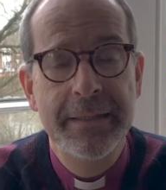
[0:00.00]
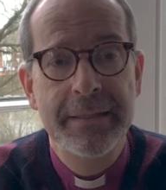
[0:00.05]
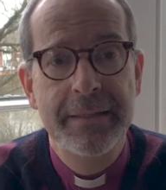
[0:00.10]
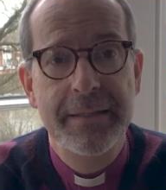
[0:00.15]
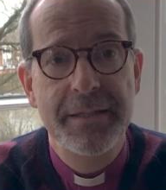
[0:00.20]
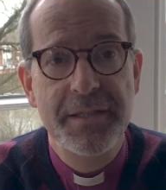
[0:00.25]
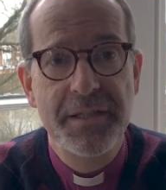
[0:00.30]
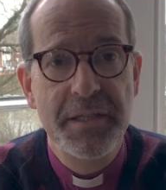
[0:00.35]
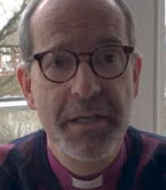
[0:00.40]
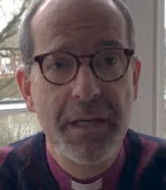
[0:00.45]

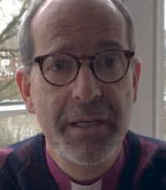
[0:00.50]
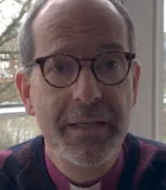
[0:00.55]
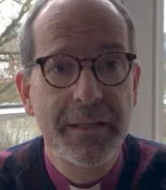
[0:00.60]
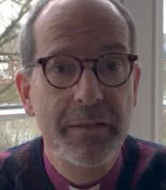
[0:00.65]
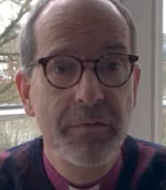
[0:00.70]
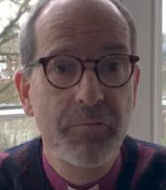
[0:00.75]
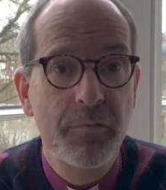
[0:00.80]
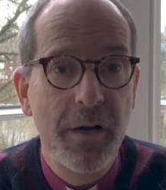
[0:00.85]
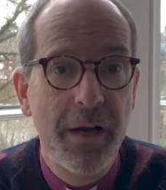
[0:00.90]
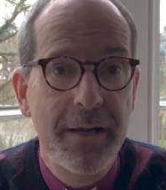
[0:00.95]
Discerning
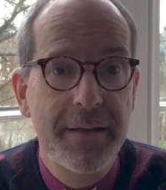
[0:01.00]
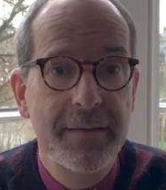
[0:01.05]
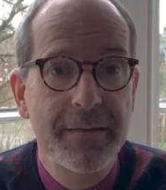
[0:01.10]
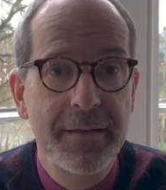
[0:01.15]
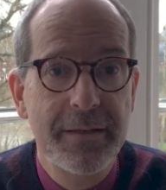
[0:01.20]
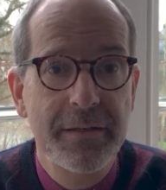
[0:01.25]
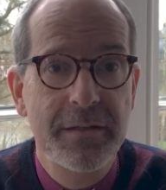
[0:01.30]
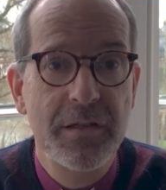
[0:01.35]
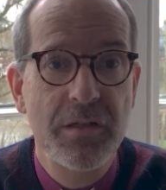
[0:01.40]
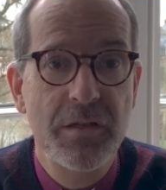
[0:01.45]
the right
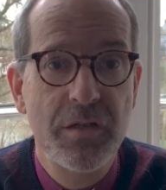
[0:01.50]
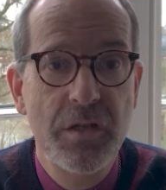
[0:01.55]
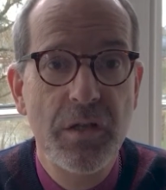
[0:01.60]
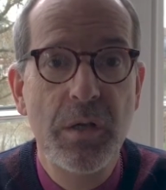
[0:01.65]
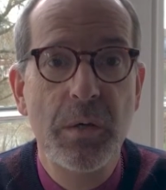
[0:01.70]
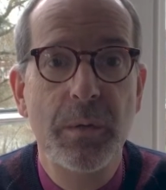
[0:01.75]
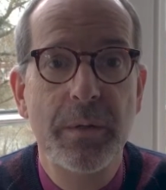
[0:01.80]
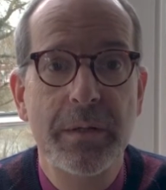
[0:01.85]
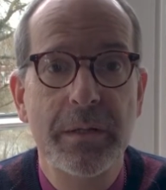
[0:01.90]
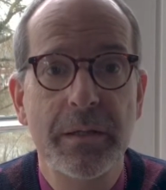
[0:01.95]
thing to
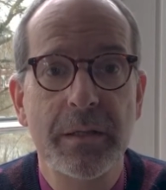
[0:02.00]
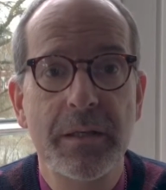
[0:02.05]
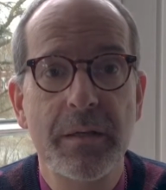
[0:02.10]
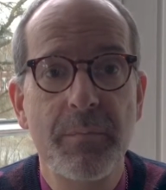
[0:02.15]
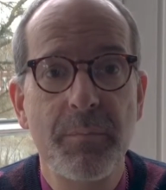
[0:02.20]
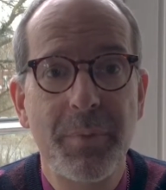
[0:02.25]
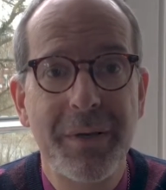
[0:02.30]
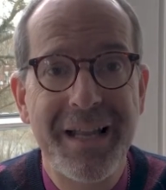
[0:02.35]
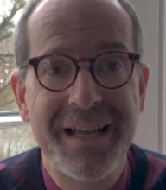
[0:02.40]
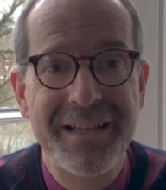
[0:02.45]
do in the
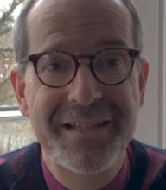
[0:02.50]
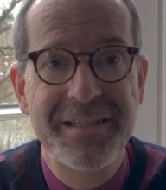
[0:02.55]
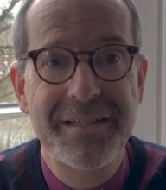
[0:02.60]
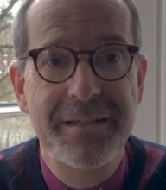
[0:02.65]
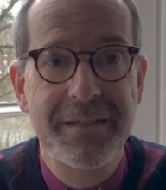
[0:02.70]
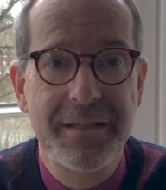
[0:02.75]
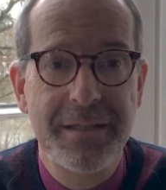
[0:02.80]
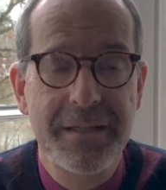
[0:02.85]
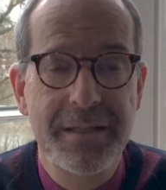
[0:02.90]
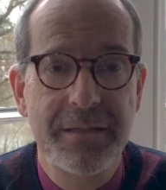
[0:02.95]

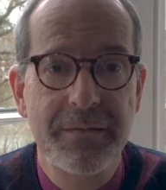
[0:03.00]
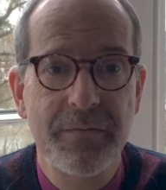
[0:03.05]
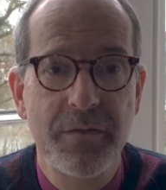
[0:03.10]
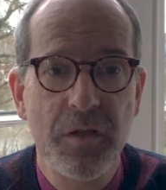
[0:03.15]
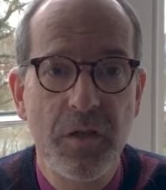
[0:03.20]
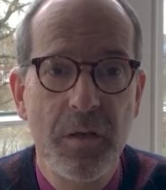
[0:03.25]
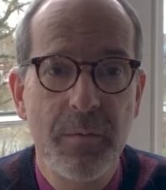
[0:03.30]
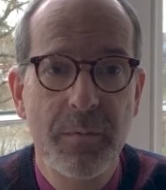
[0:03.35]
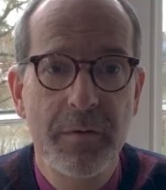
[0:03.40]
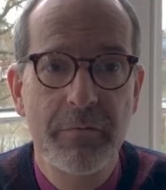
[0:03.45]
complexities of
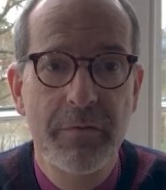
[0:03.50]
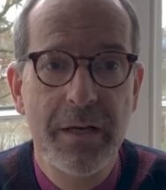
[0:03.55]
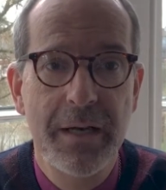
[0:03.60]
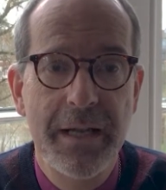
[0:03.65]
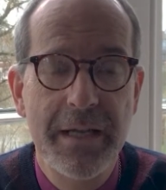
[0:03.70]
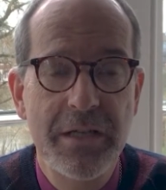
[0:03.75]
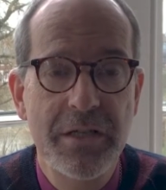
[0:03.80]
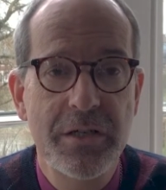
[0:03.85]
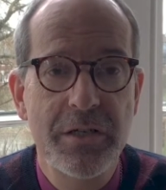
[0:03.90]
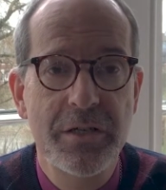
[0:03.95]
human
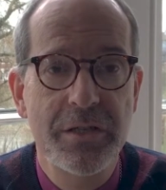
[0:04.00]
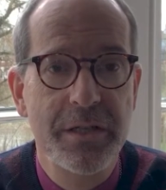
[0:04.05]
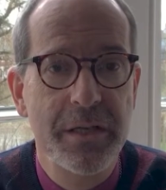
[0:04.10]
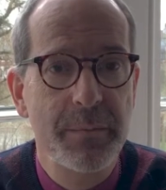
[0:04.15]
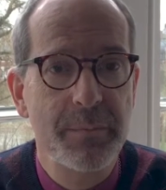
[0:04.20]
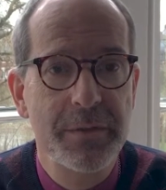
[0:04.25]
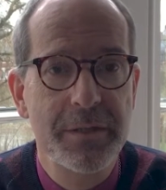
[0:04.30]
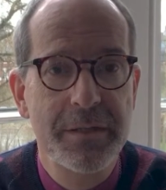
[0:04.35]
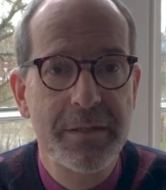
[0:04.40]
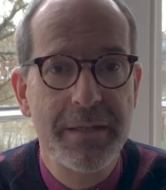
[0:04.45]

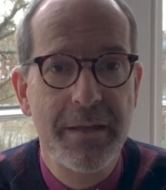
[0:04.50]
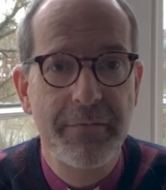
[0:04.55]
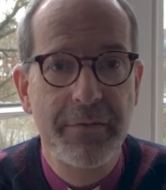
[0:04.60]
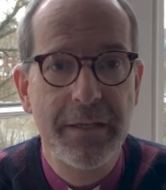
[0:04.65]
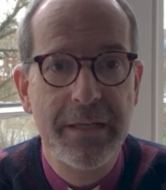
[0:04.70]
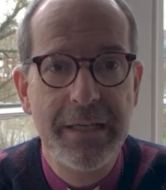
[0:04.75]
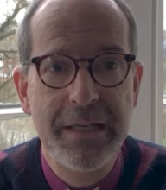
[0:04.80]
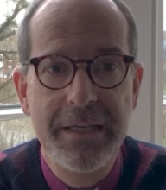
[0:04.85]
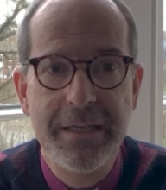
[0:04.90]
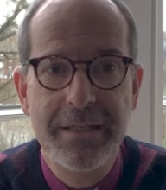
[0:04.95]
relationships is never
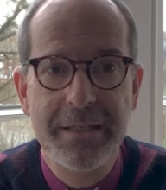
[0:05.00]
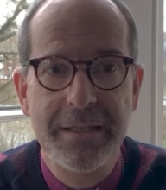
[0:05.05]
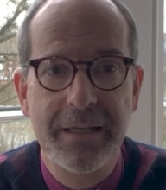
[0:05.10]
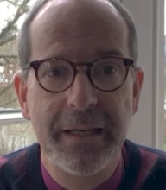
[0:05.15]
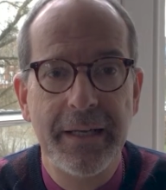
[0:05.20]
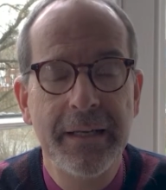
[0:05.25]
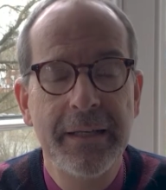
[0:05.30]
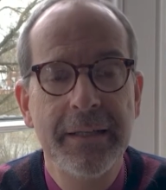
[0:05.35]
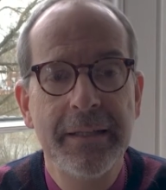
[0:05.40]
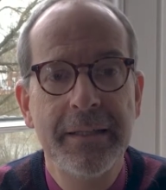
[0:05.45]

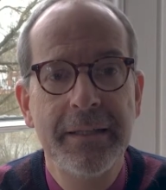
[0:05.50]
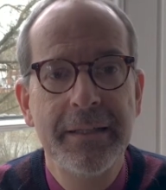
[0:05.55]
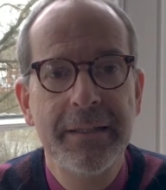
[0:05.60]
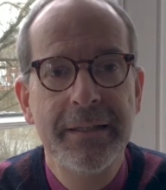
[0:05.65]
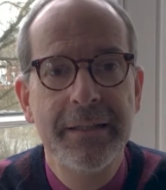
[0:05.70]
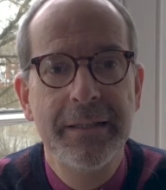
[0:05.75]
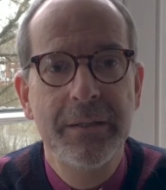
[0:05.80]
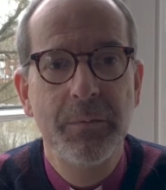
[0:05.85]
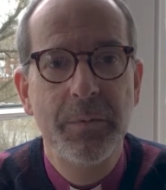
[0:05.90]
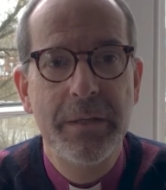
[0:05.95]
easy.
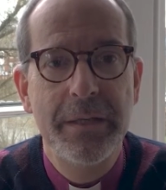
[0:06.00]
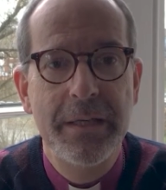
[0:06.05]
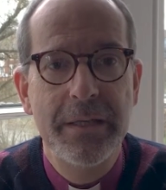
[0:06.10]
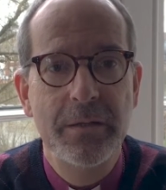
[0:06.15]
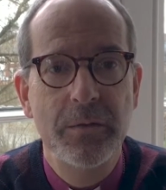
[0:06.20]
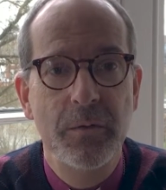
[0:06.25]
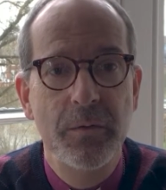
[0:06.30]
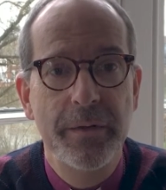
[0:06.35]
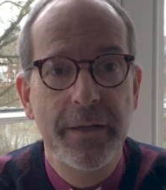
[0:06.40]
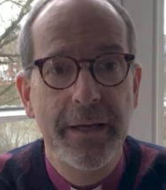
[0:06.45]
We need
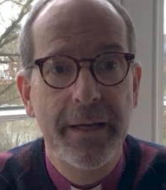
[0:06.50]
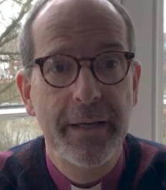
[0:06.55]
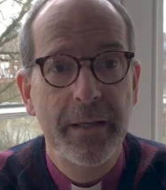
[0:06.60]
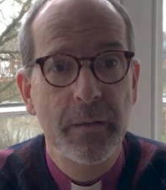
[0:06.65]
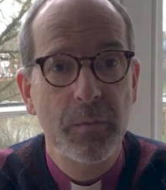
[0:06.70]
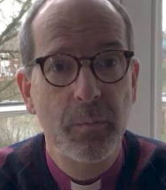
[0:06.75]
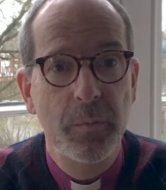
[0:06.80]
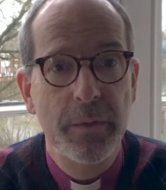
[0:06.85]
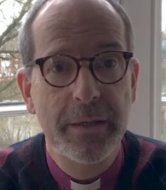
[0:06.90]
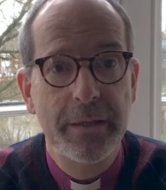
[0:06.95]
all the
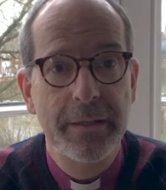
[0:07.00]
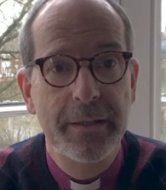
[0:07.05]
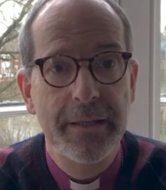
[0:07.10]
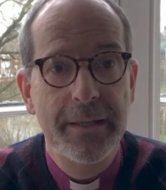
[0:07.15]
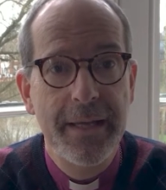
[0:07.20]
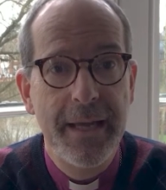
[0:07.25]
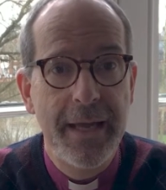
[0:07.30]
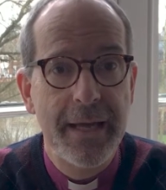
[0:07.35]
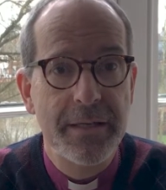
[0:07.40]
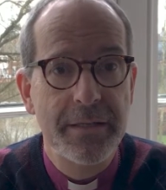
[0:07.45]
help we can
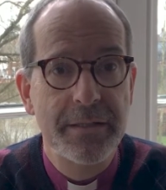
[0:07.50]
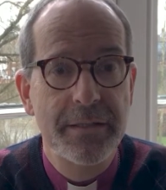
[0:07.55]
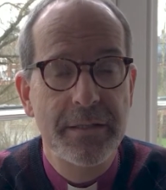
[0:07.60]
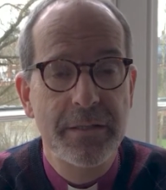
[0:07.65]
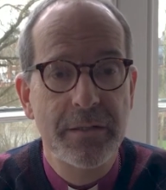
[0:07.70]
get to